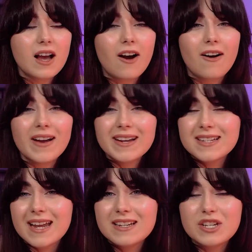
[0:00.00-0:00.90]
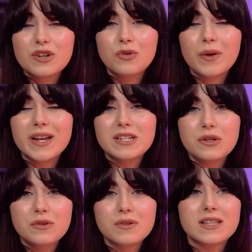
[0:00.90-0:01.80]
I tend to always
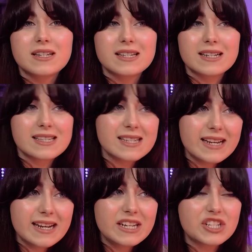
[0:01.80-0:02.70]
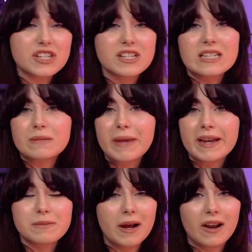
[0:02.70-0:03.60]
use the succeed just because it
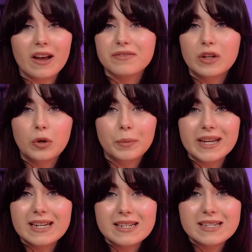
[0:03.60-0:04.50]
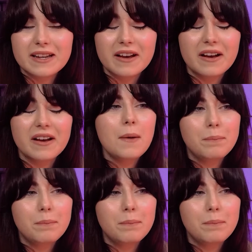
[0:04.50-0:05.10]
makes my life a little bit easier,